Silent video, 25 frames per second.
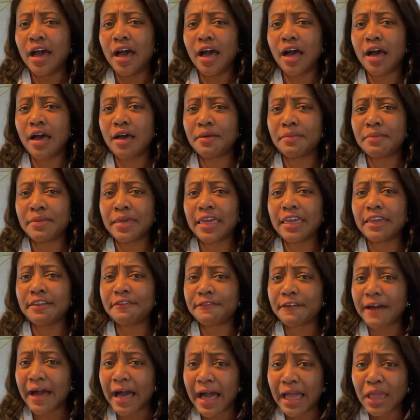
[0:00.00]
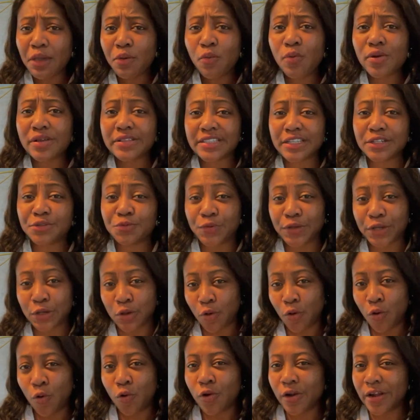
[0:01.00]
If I wasn't
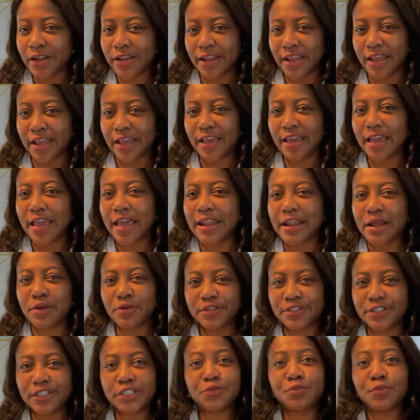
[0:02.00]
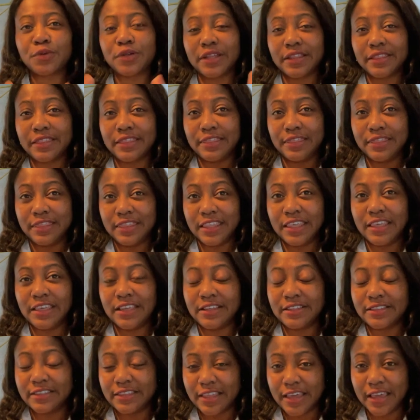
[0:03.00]
recording and I was just putting
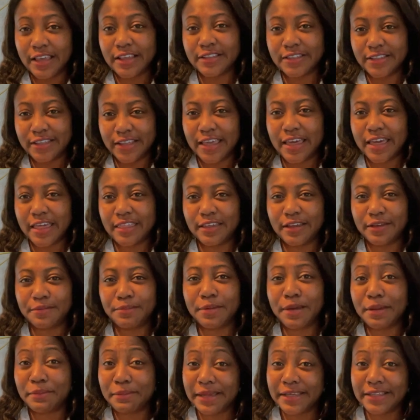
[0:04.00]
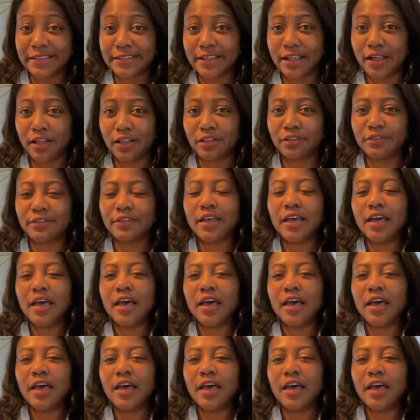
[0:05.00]
these things together by myself,